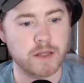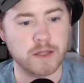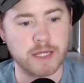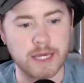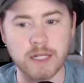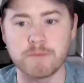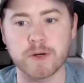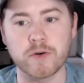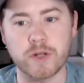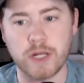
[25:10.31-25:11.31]
The
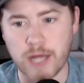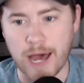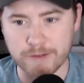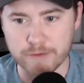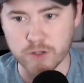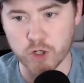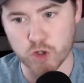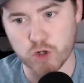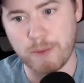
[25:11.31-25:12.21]
inability to have a vertical